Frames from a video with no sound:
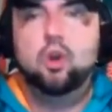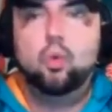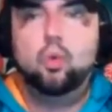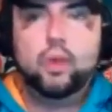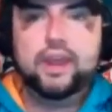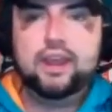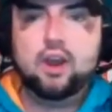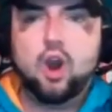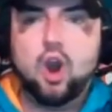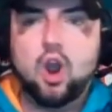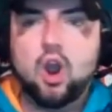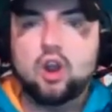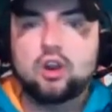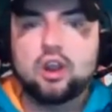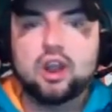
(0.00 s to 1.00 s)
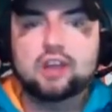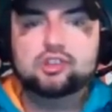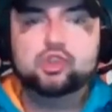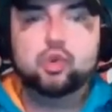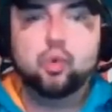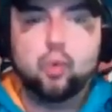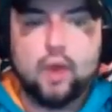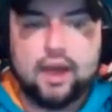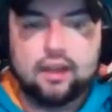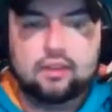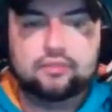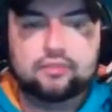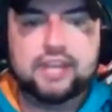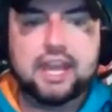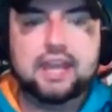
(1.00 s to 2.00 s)
We are
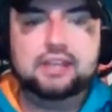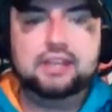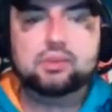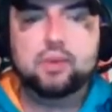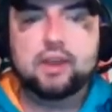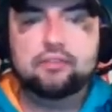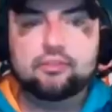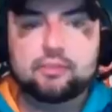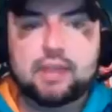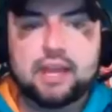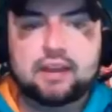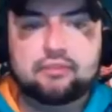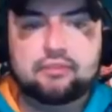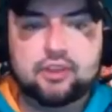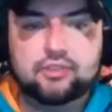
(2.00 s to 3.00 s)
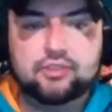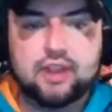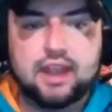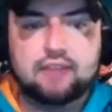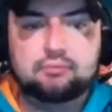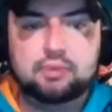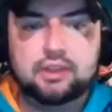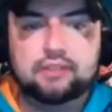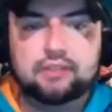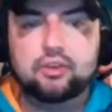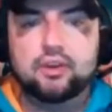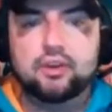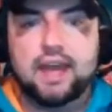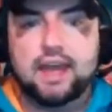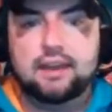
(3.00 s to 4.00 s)
12 days away from the NFL draft, believe it
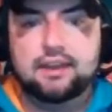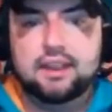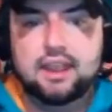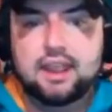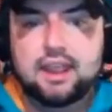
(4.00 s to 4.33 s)
or not.